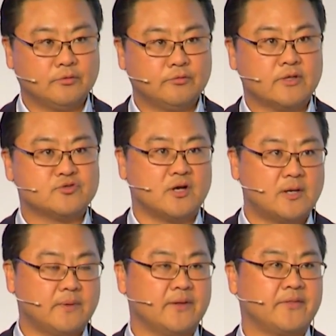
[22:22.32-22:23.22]
do the
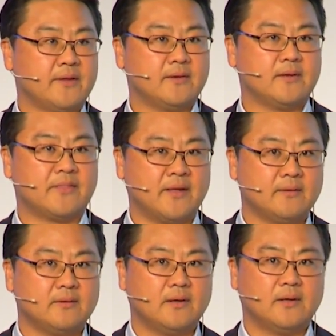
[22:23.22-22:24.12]
job, I think
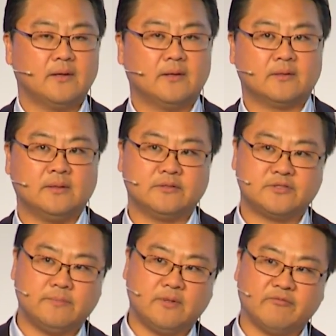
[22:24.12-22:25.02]
then the
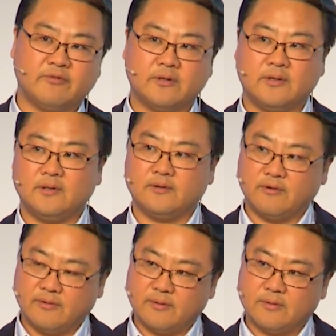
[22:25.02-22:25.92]
seeming very
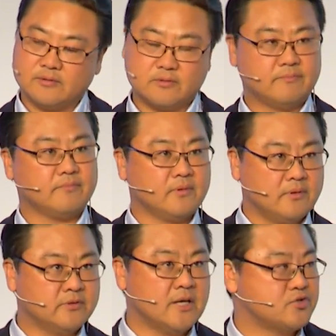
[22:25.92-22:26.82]

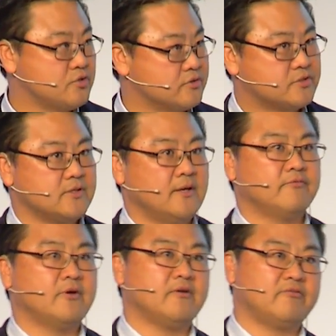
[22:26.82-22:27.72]
audacious
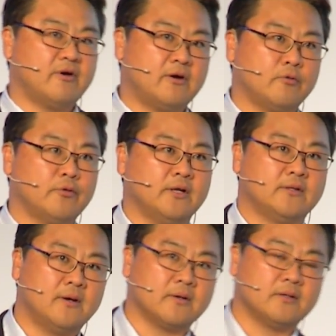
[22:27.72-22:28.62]
and very far away
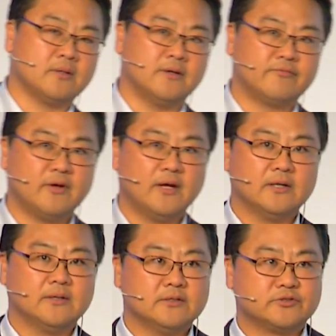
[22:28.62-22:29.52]
target of
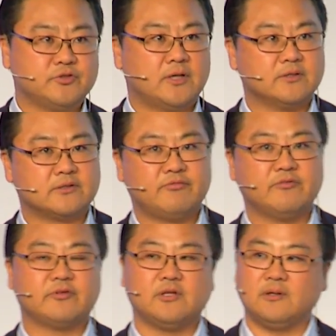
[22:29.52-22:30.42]

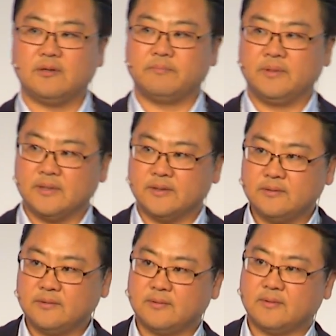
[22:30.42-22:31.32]
350
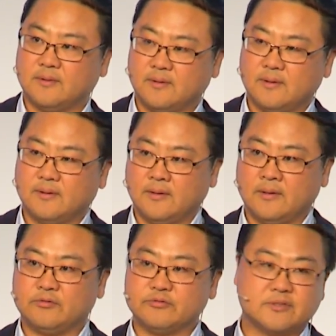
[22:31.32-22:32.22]
billion
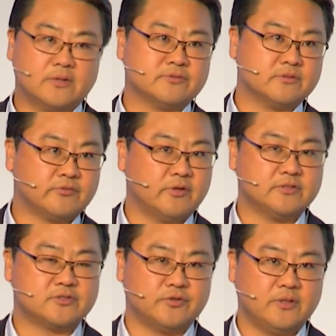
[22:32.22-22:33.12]
in
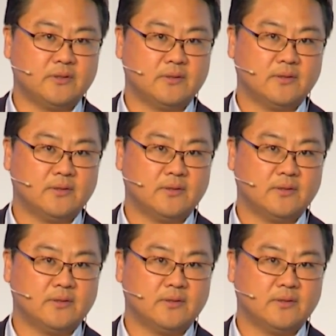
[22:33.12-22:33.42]
2023